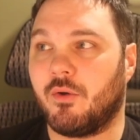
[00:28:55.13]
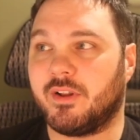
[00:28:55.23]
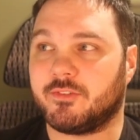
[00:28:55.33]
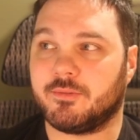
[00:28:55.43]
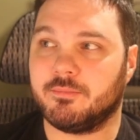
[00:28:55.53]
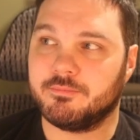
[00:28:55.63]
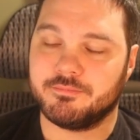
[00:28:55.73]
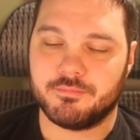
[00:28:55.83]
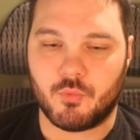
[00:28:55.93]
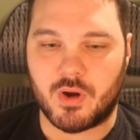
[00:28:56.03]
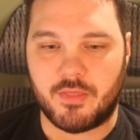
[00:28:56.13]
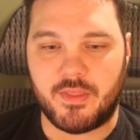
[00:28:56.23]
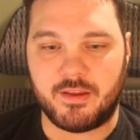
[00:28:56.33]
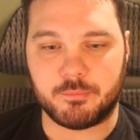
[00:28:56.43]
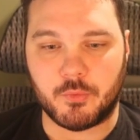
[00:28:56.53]
That's what I
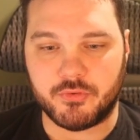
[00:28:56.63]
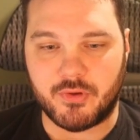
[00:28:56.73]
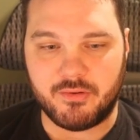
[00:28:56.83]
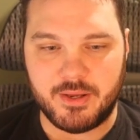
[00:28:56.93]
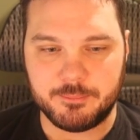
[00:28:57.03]
think is most likely.